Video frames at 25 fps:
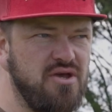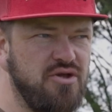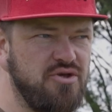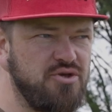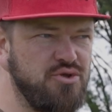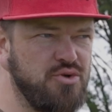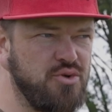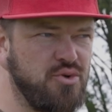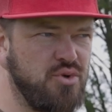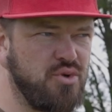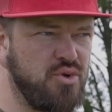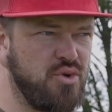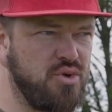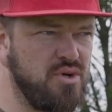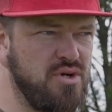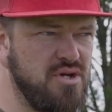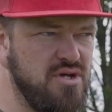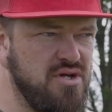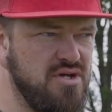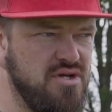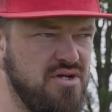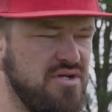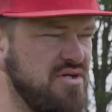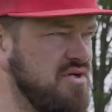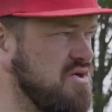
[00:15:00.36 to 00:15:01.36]
your
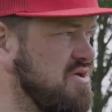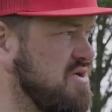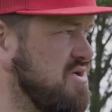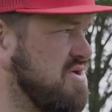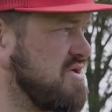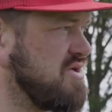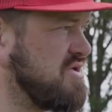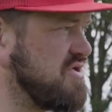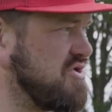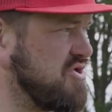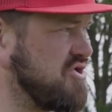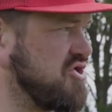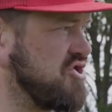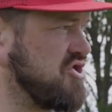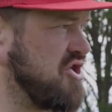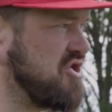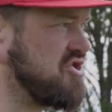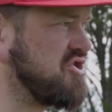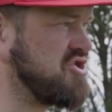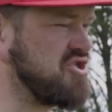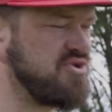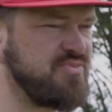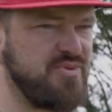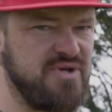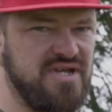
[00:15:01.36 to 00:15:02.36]

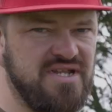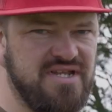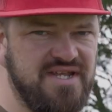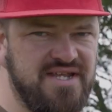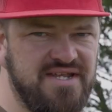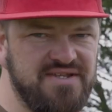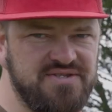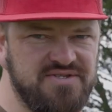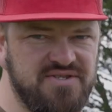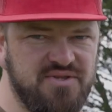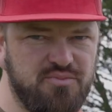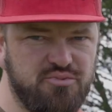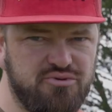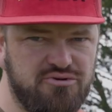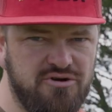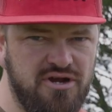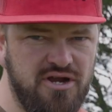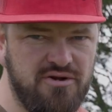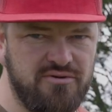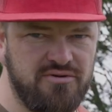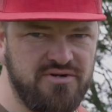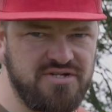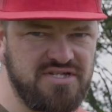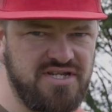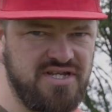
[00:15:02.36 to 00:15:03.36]
shutter speed is the
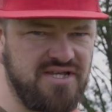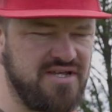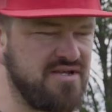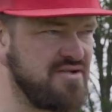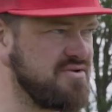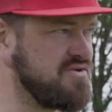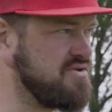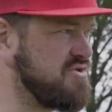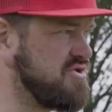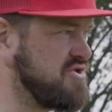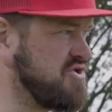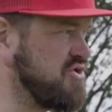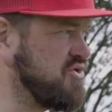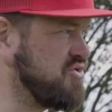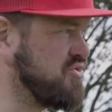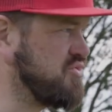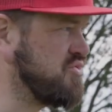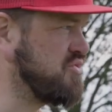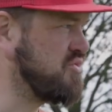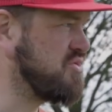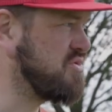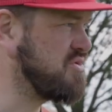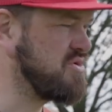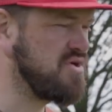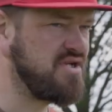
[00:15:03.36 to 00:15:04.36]
priority
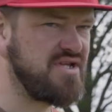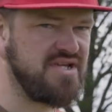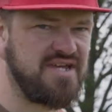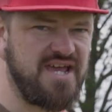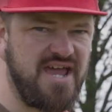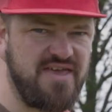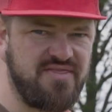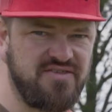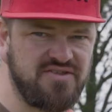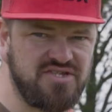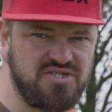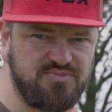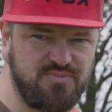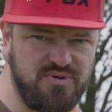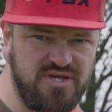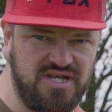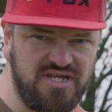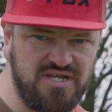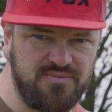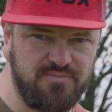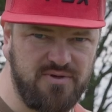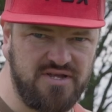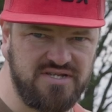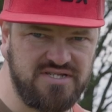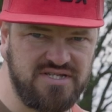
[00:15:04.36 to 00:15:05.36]
to get the
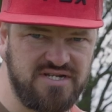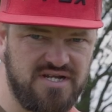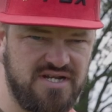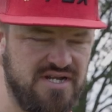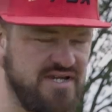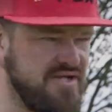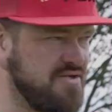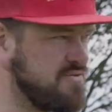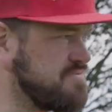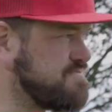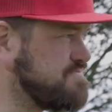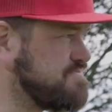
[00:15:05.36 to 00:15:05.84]
speed, basically.